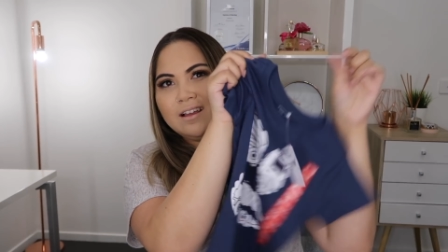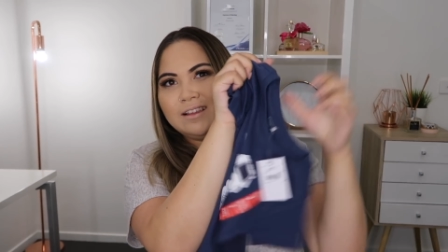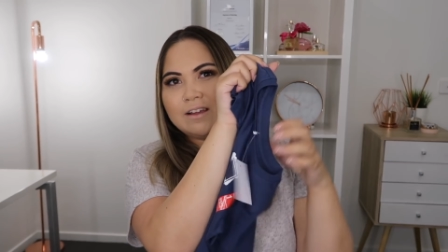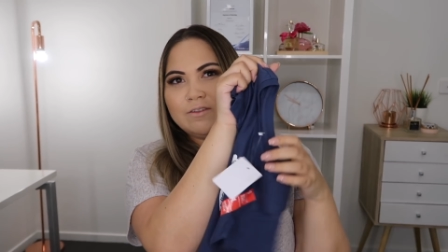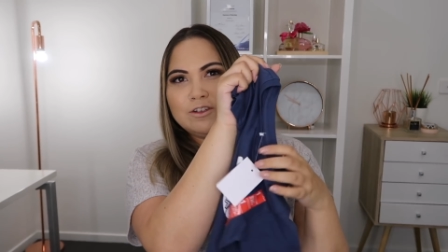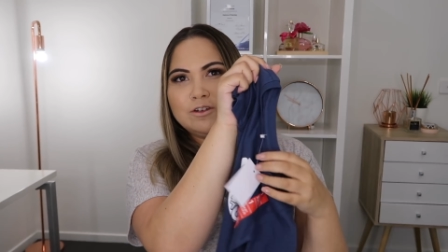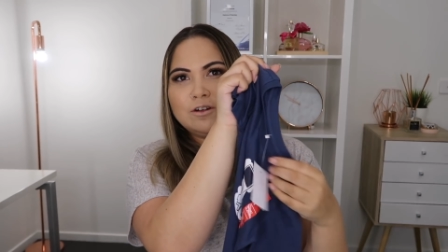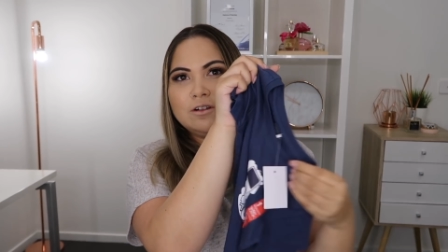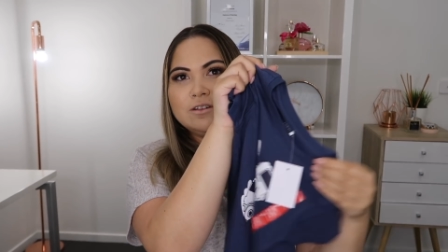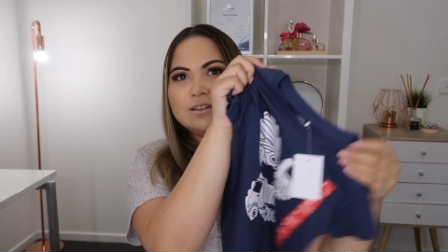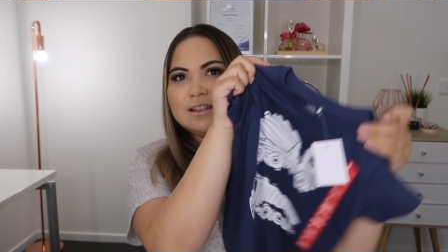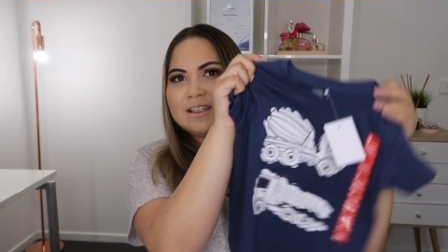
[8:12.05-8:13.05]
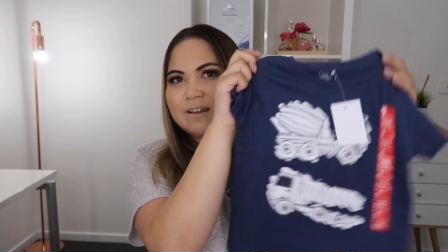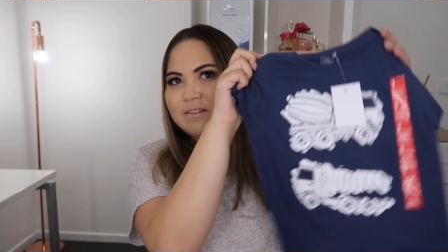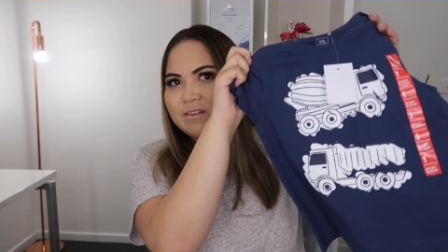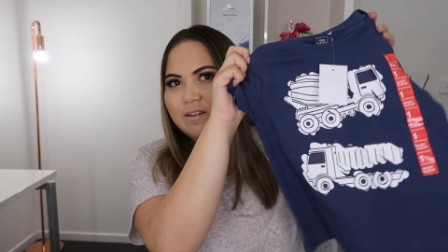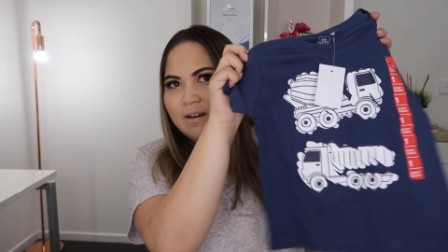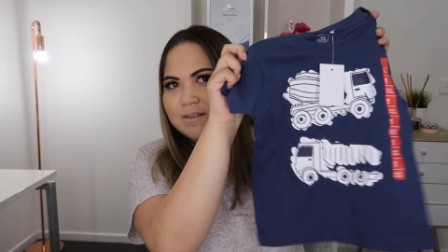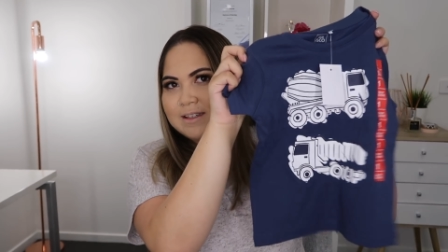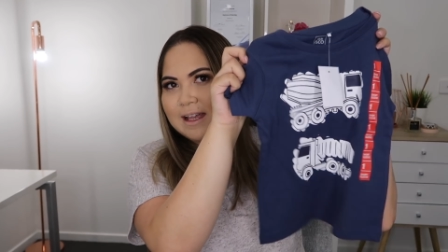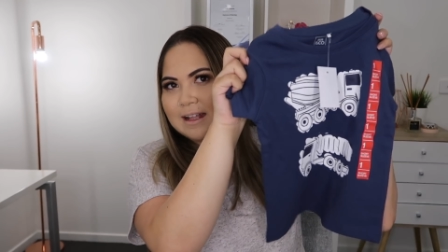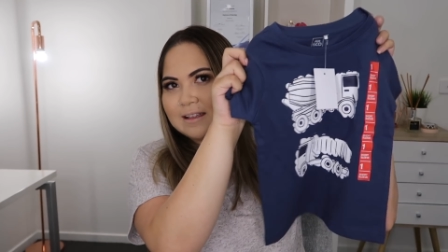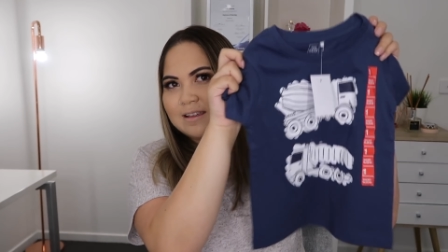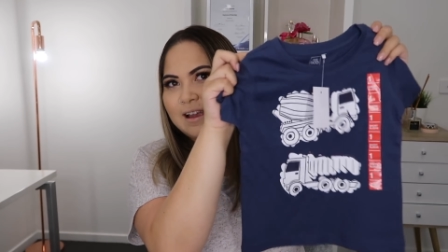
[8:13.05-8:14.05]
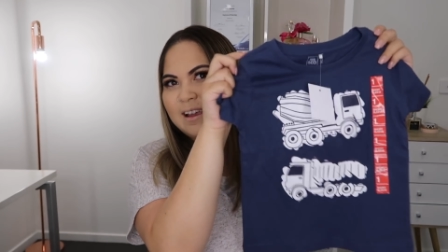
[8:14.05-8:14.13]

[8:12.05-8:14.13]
like for $2.75